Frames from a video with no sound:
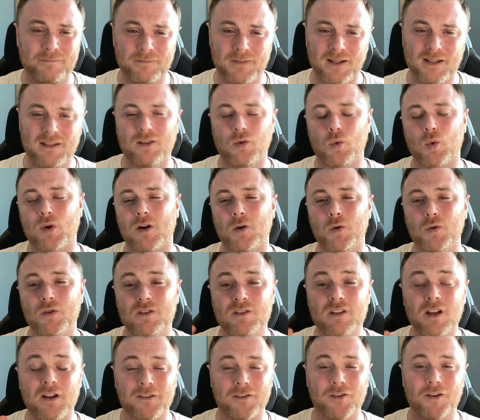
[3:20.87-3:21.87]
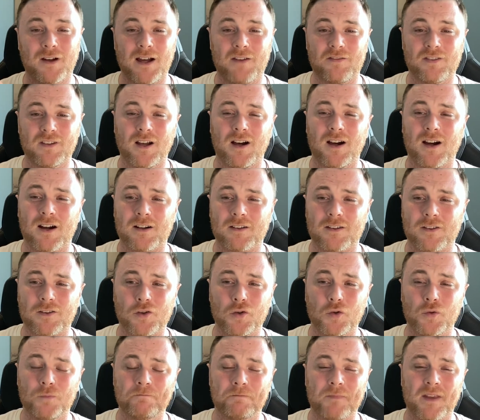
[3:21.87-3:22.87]
in the world does not have an
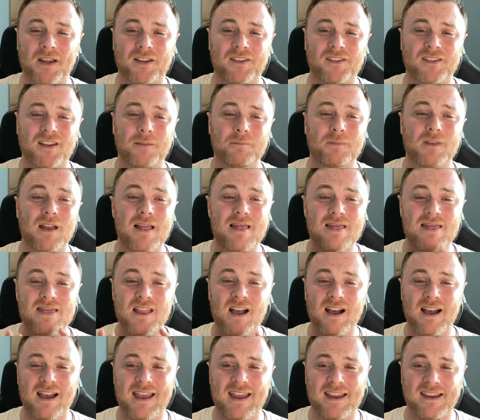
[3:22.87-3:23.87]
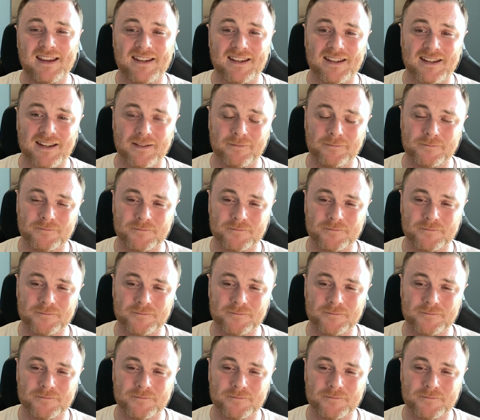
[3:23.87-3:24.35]
article except The Hague.